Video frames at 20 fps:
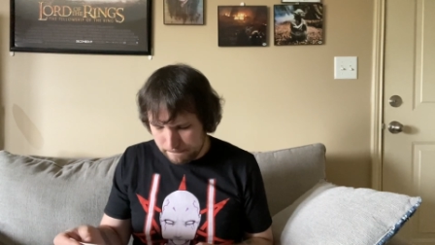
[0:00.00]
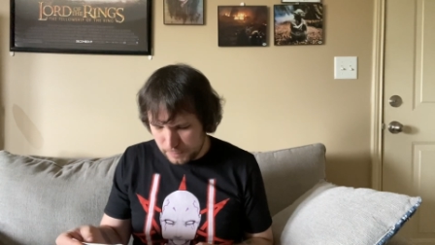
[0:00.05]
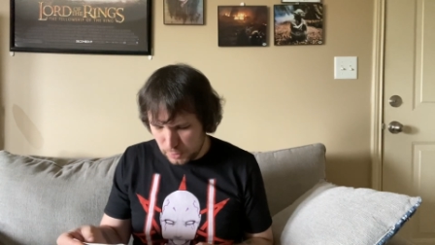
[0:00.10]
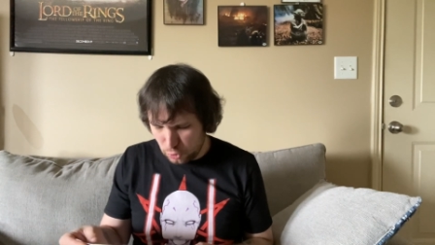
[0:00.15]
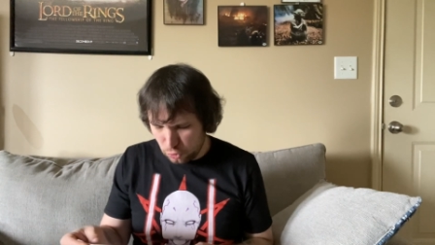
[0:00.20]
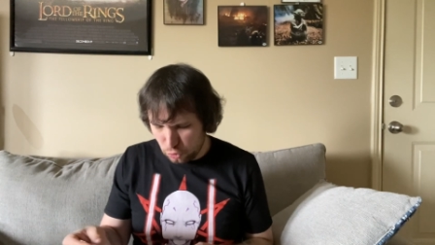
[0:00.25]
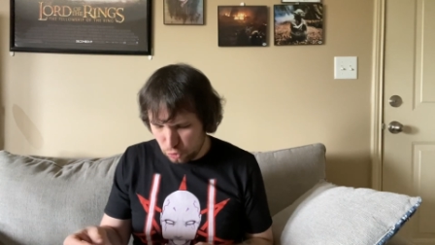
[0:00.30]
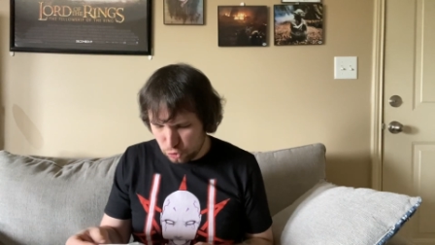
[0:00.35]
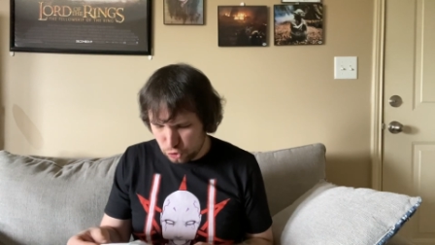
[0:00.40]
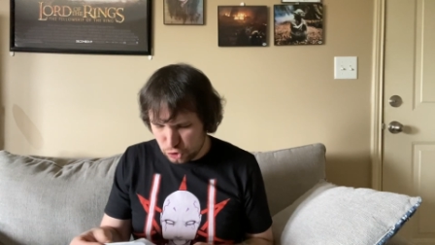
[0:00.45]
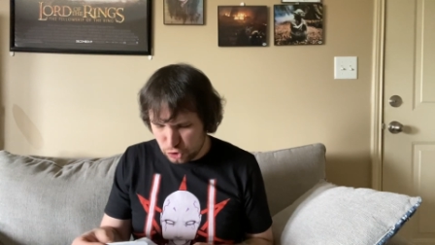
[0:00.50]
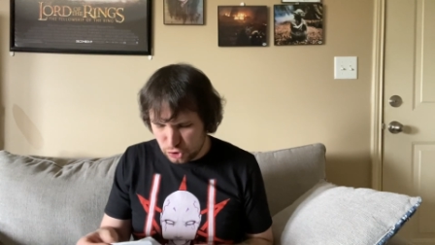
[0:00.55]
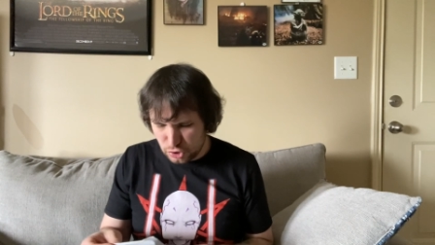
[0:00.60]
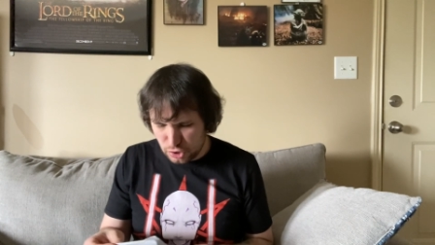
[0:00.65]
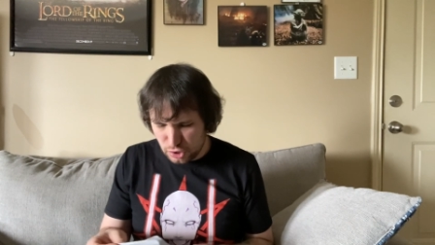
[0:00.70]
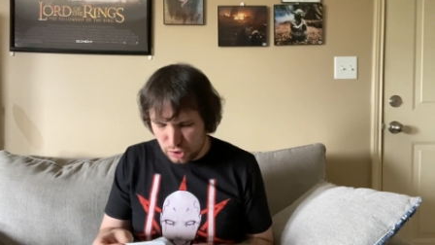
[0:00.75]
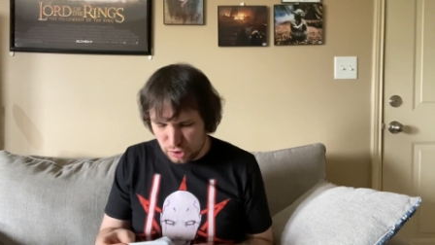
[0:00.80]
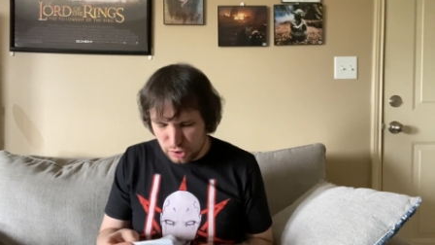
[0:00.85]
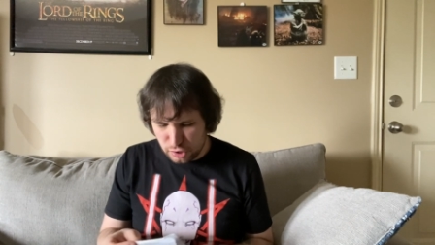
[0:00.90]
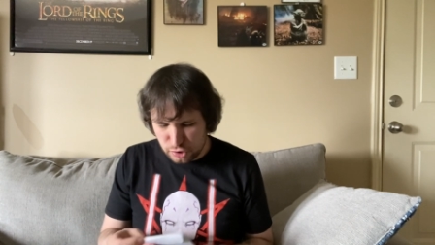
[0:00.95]
burn
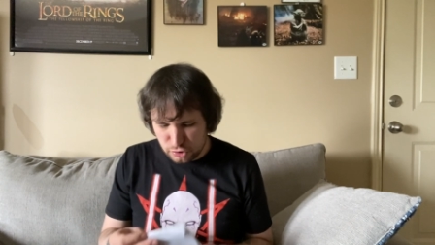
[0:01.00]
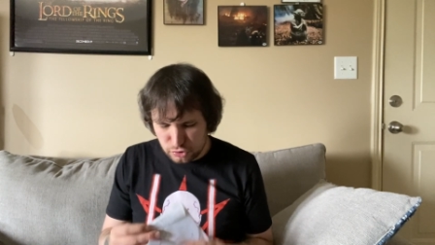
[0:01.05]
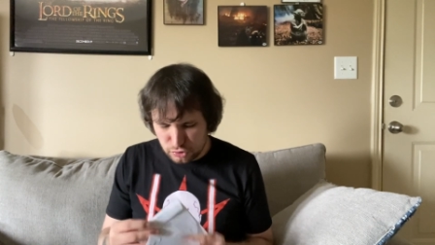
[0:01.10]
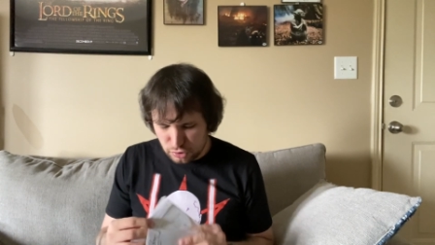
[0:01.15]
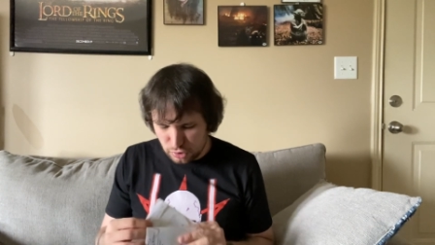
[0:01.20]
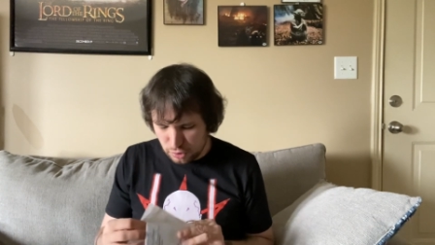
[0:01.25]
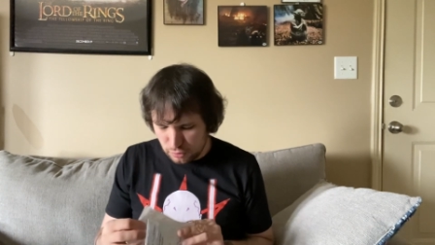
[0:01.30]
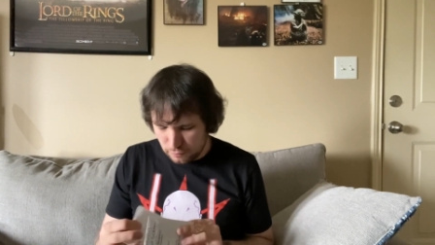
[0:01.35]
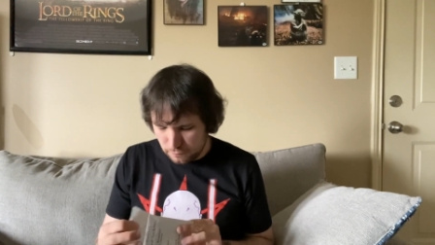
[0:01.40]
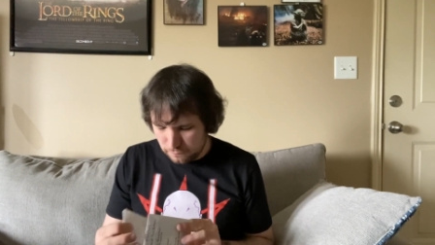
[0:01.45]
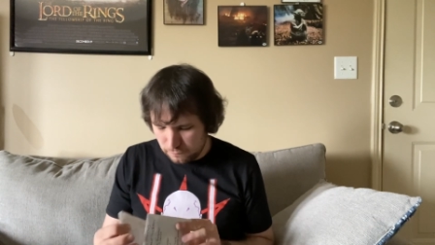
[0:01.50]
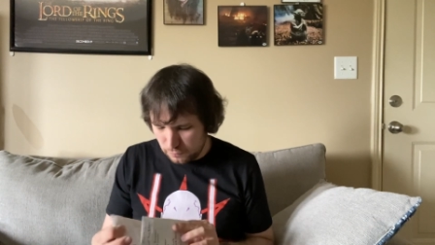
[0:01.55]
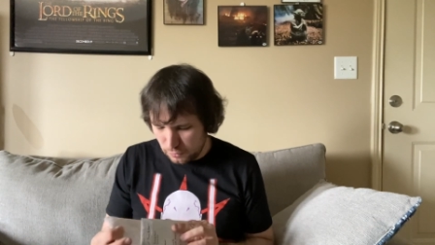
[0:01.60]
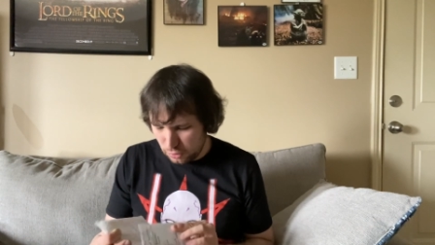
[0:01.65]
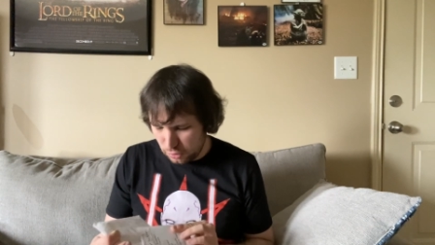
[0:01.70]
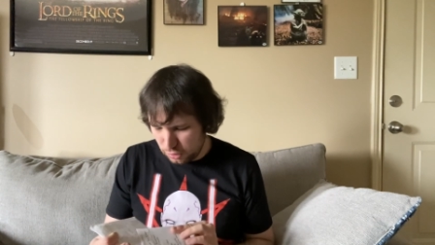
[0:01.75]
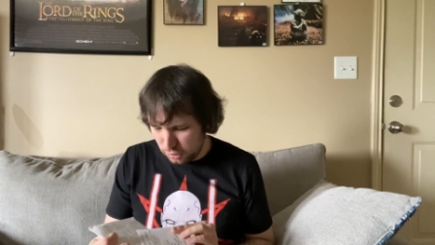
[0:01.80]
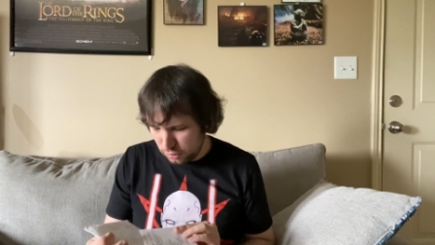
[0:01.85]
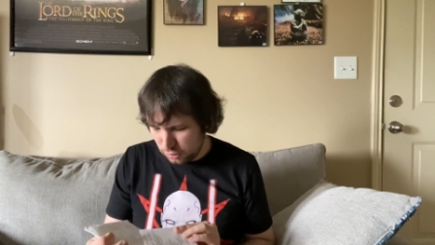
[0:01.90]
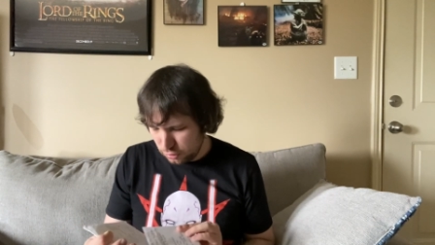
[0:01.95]
CDs, kind of
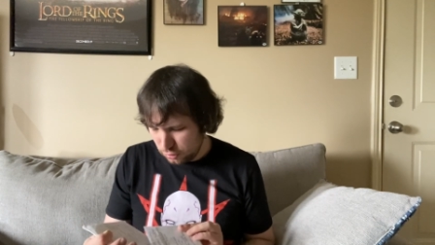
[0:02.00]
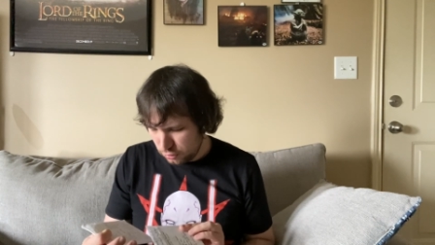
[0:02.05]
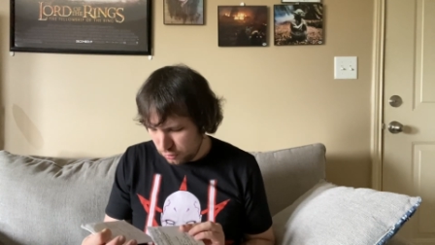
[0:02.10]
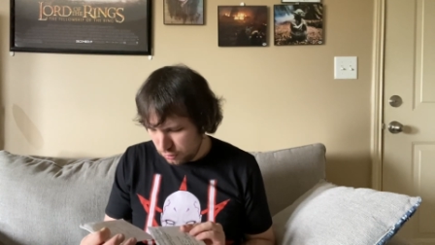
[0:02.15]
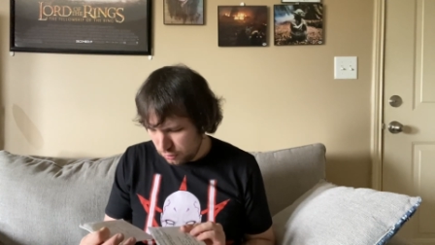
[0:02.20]
funny,